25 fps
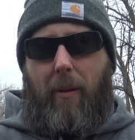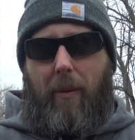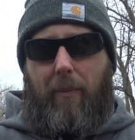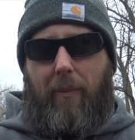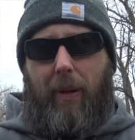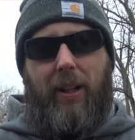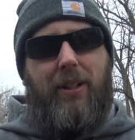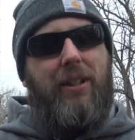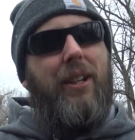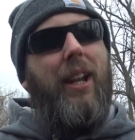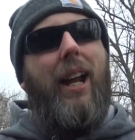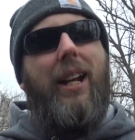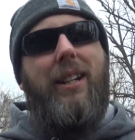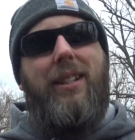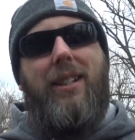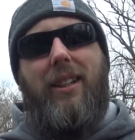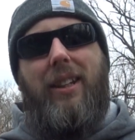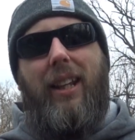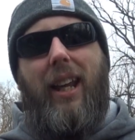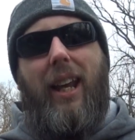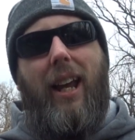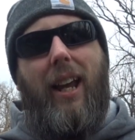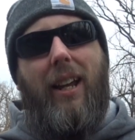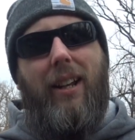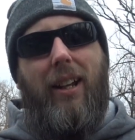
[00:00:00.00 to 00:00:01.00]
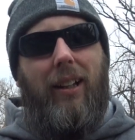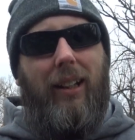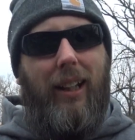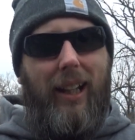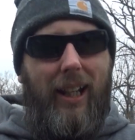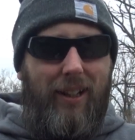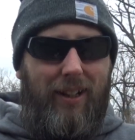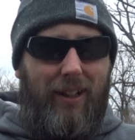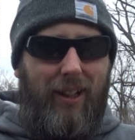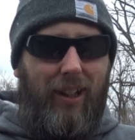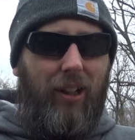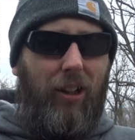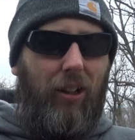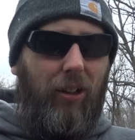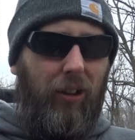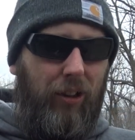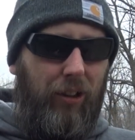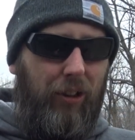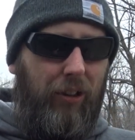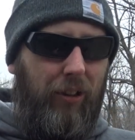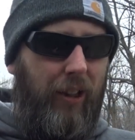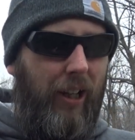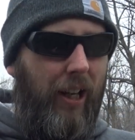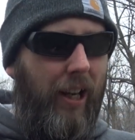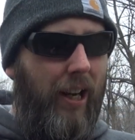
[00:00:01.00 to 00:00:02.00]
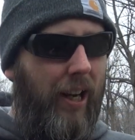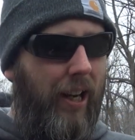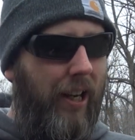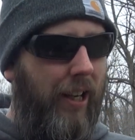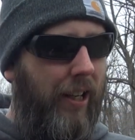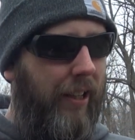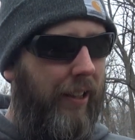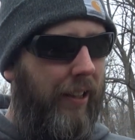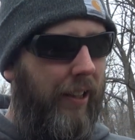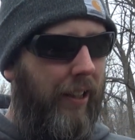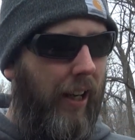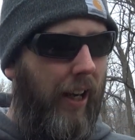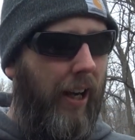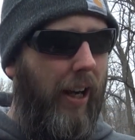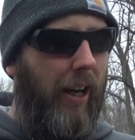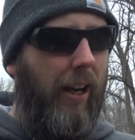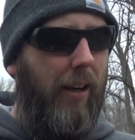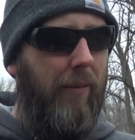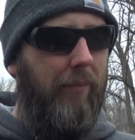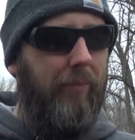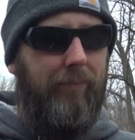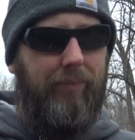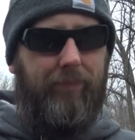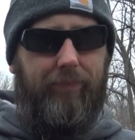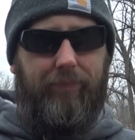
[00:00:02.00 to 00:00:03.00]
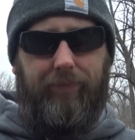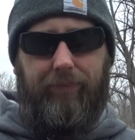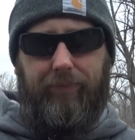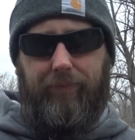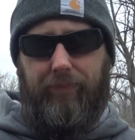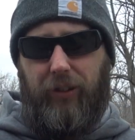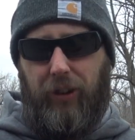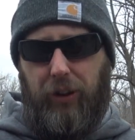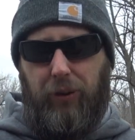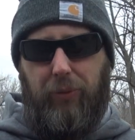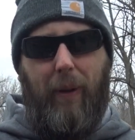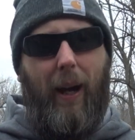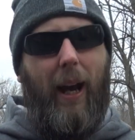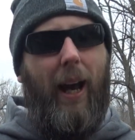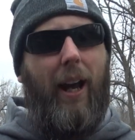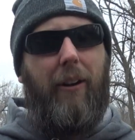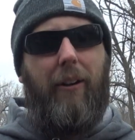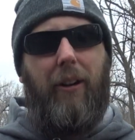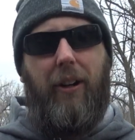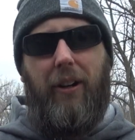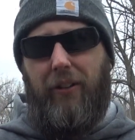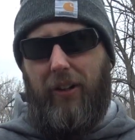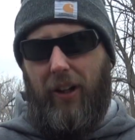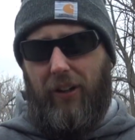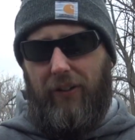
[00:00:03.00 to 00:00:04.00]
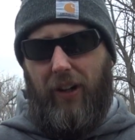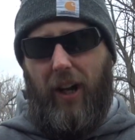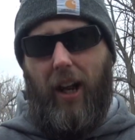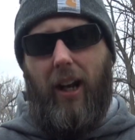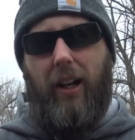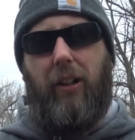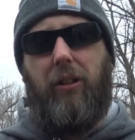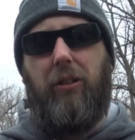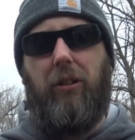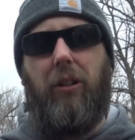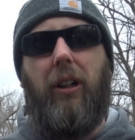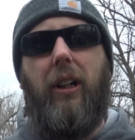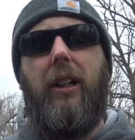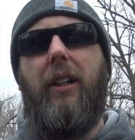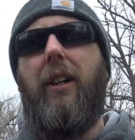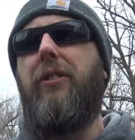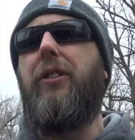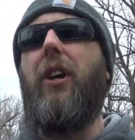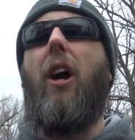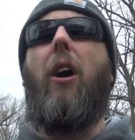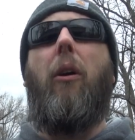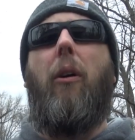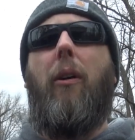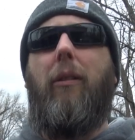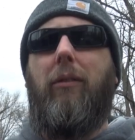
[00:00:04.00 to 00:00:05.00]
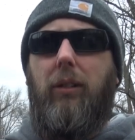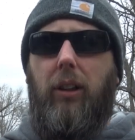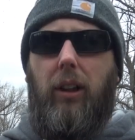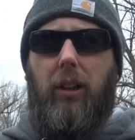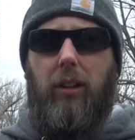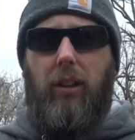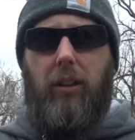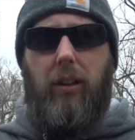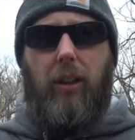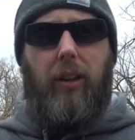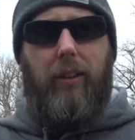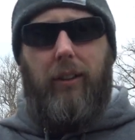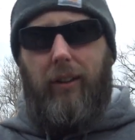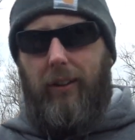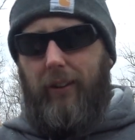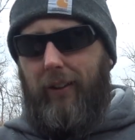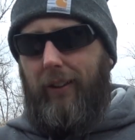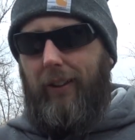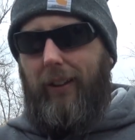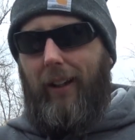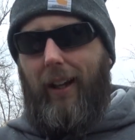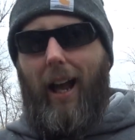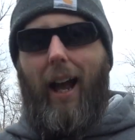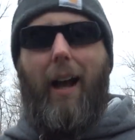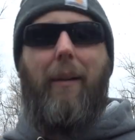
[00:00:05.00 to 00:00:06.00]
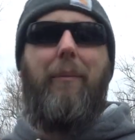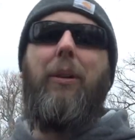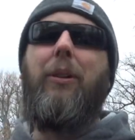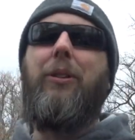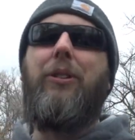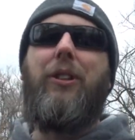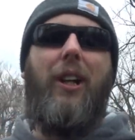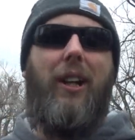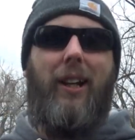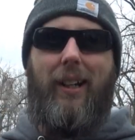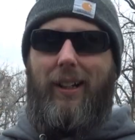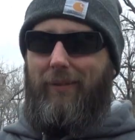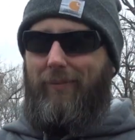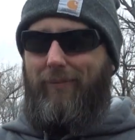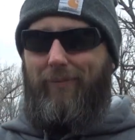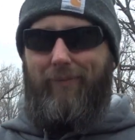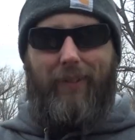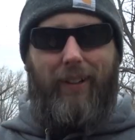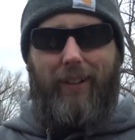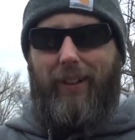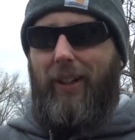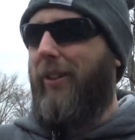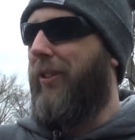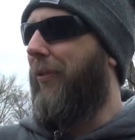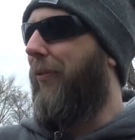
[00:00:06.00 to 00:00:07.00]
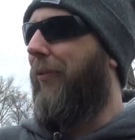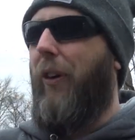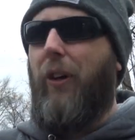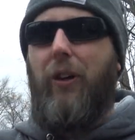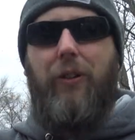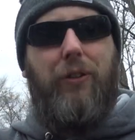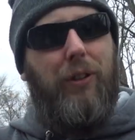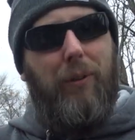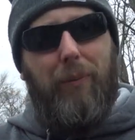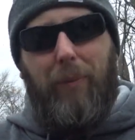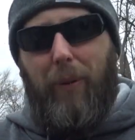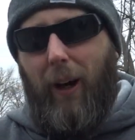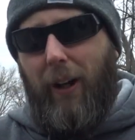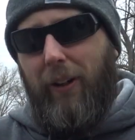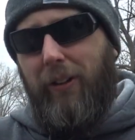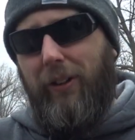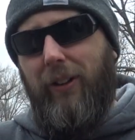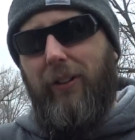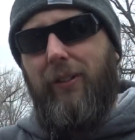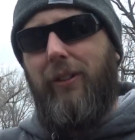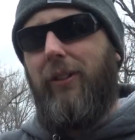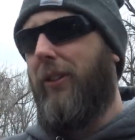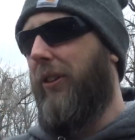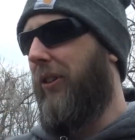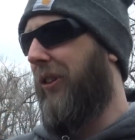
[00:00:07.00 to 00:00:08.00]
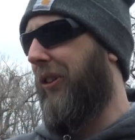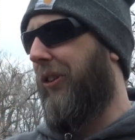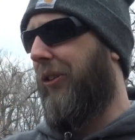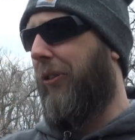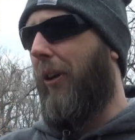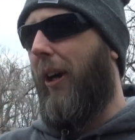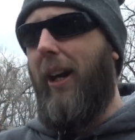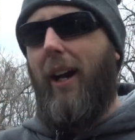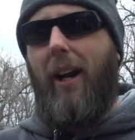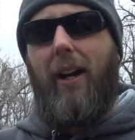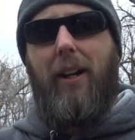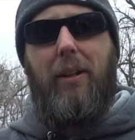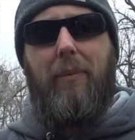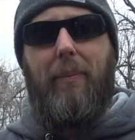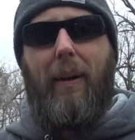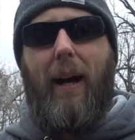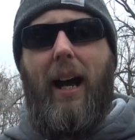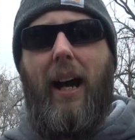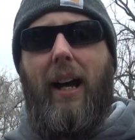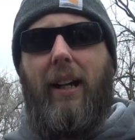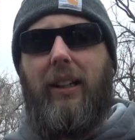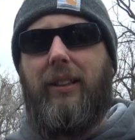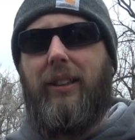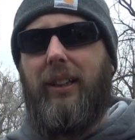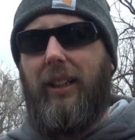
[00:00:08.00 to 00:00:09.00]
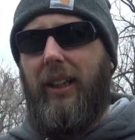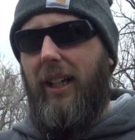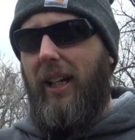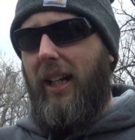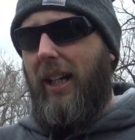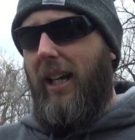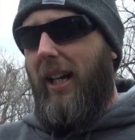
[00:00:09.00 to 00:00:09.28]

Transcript: But it's nice that they at least include 2 batteries. That's kind of cool. So I'm just gonna, as first impressions, straight out of the box,